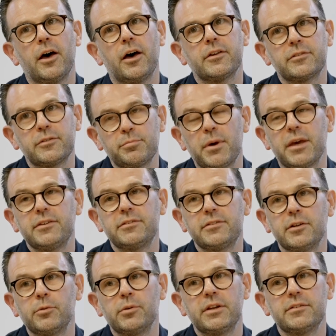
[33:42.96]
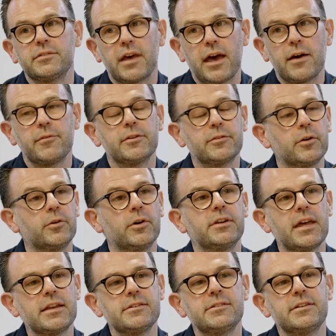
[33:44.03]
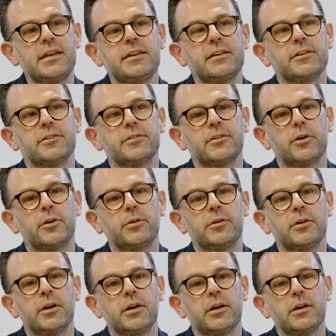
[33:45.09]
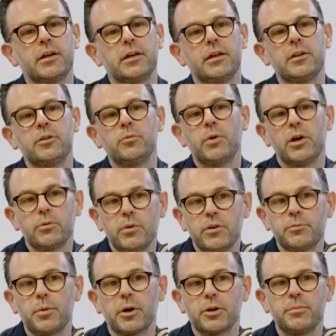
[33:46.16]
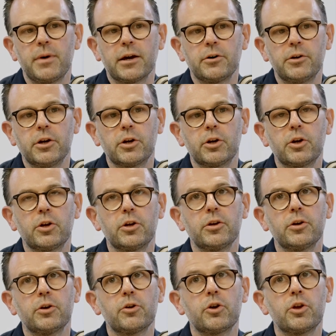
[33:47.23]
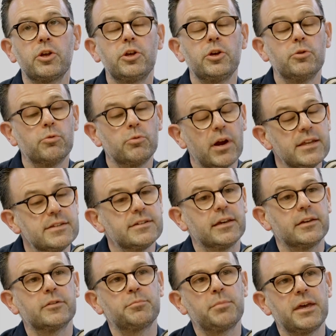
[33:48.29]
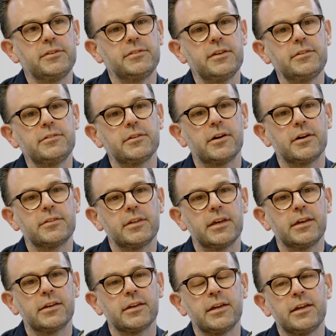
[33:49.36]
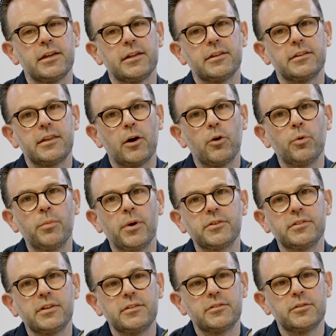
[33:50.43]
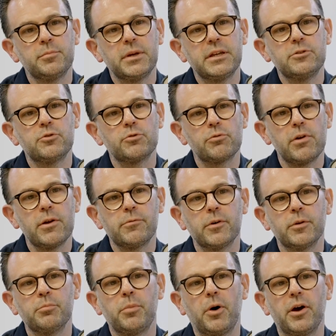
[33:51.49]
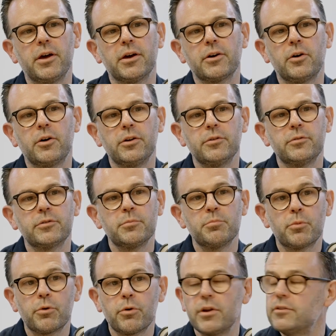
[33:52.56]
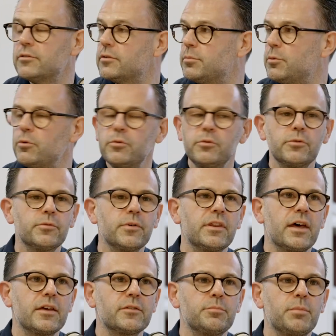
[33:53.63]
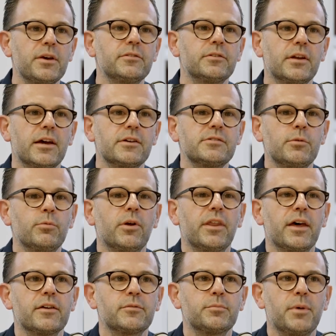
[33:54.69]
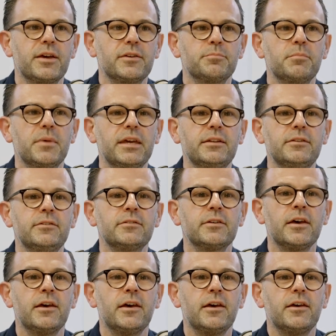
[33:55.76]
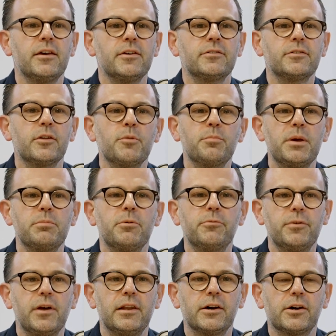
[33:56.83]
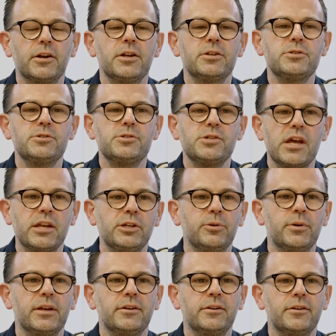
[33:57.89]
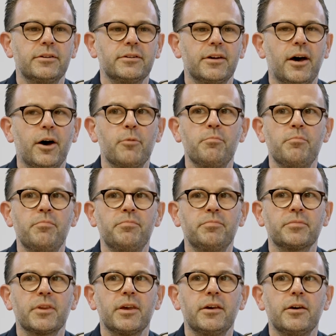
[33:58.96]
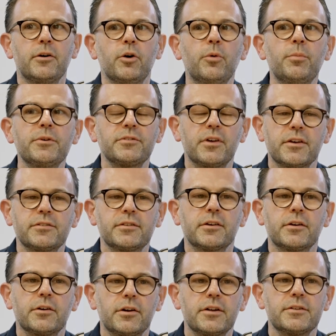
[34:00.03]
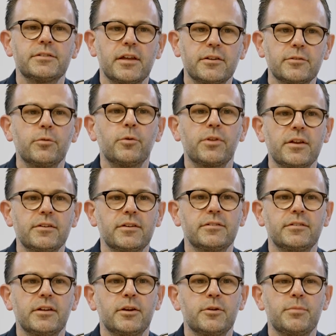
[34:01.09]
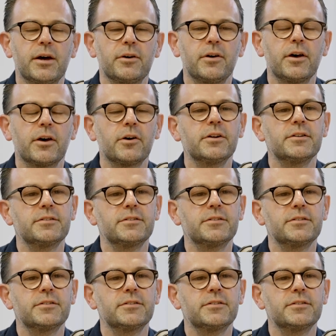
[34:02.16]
a space still needs to have its own identity. So in the way that we've spoken about kind of curating spaces, I think that almost needs to be driven by a kind of some principles for that space and actually what that space means, so that people feel a kind of genuine, almost like a kind of sense of authenticity and about a kind